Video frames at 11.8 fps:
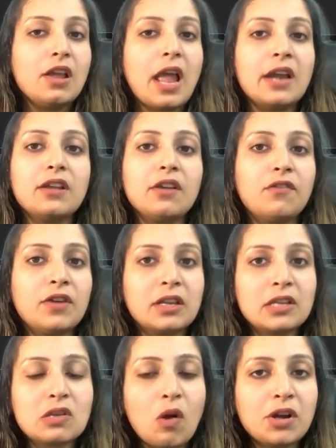And if it
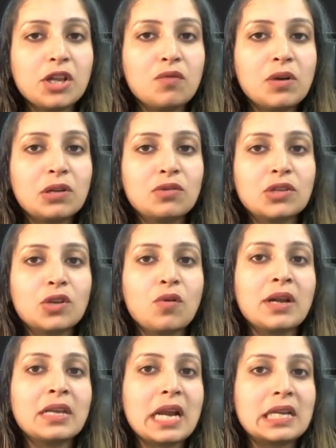is not equal to 0
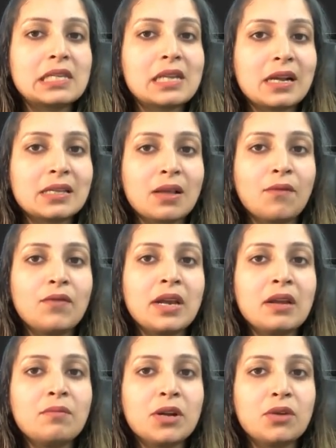and gets stuck somewhere
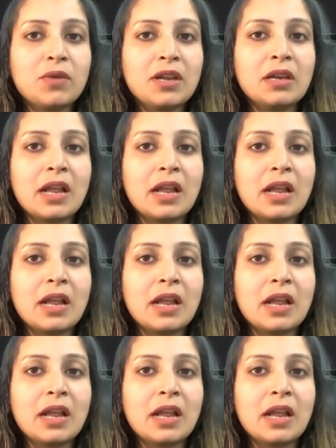in between